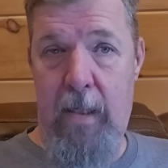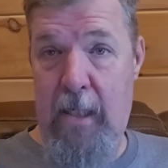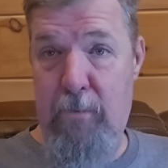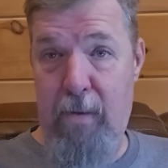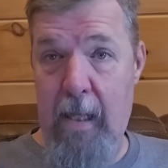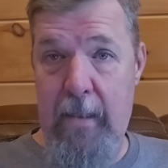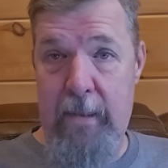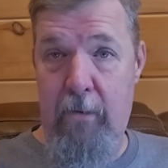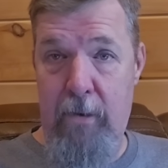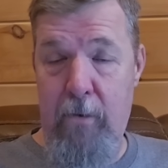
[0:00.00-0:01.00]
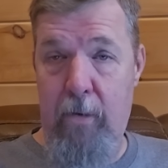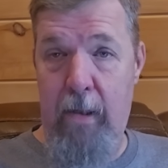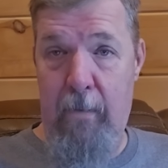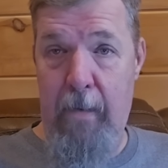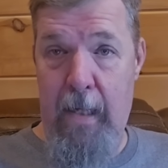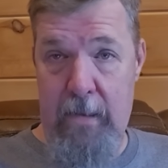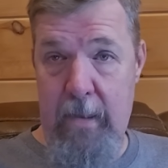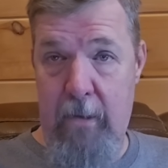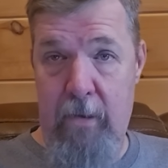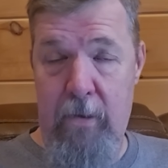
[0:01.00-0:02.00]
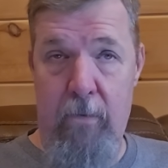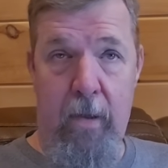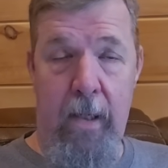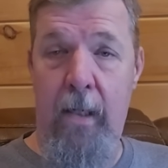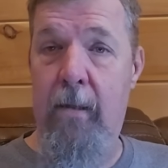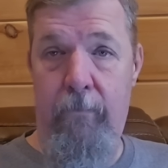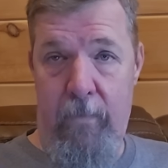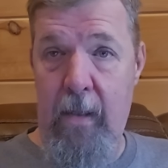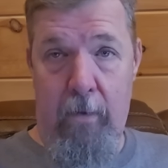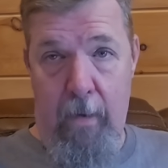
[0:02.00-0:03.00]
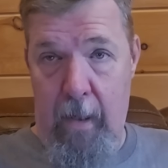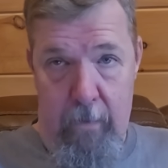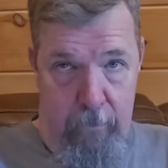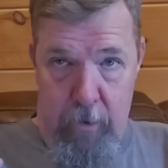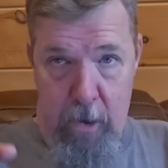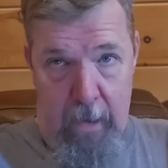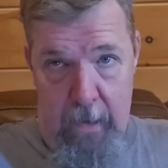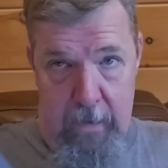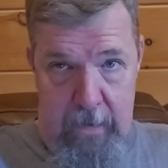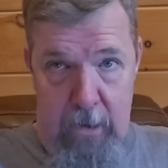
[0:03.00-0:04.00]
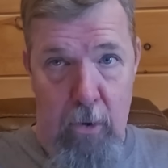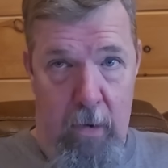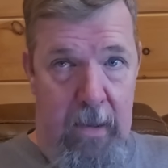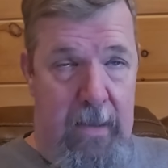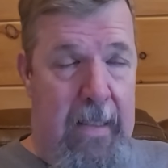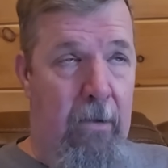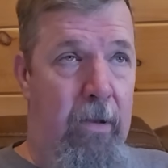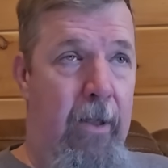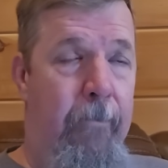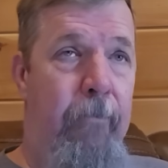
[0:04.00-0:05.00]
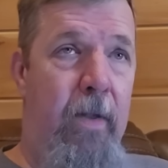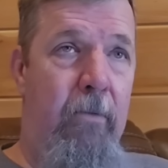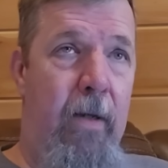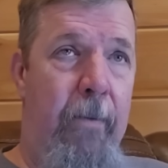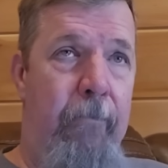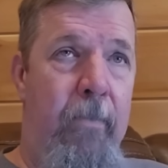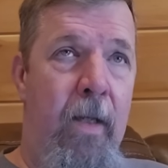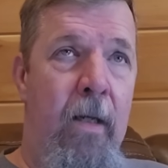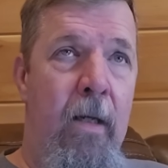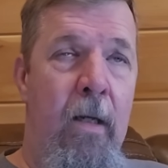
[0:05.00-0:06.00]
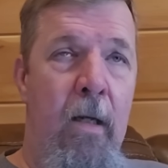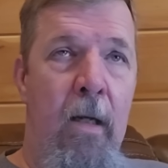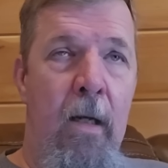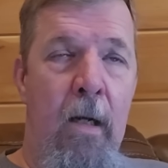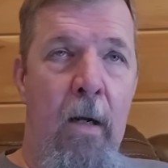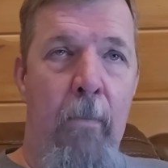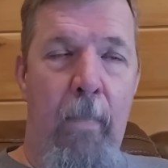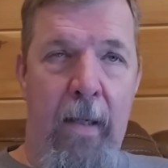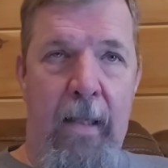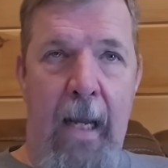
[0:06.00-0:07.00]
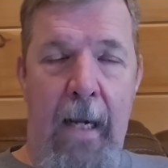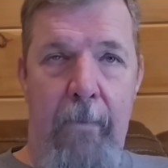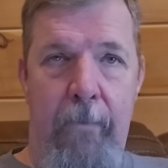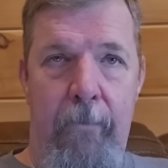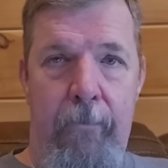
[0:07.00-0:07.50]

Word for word: Hezbollah territory, Hamas territory. Granted, we're talking north and south here. Okay. But that